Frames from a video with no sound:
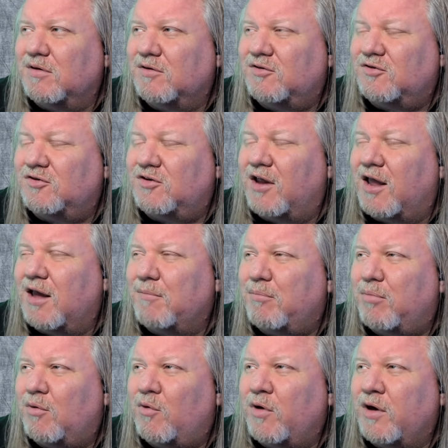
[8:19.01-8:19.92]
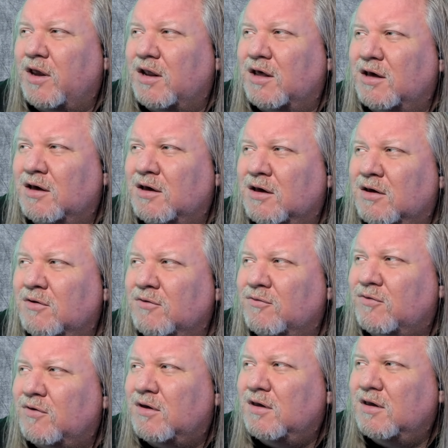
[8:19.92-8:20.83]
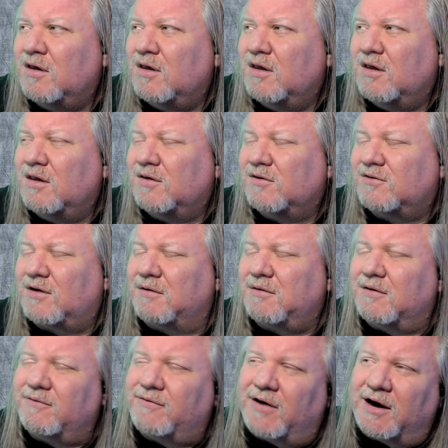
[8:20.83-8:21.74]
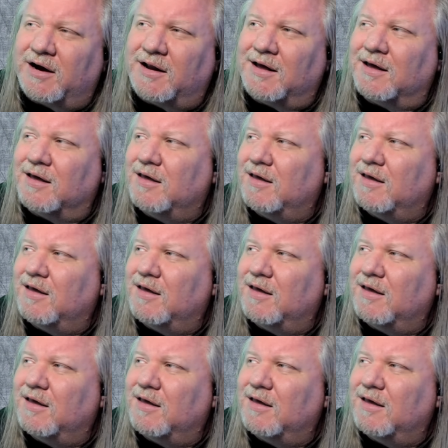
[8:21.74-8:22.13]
standpoint of subdividing.